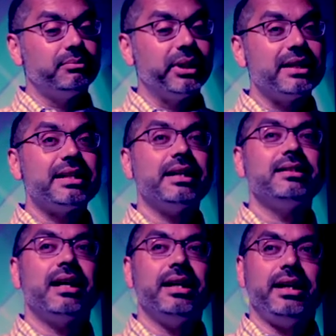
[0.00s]
because
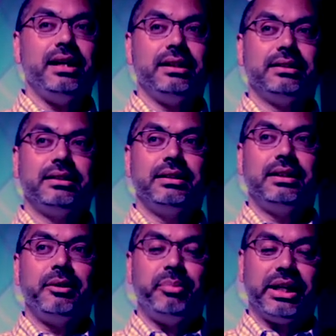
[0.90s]
anxiety,
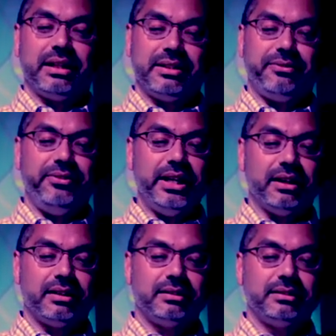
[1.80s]
because
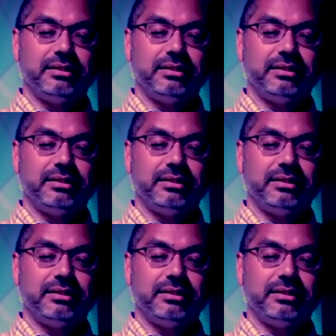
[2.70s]
fear.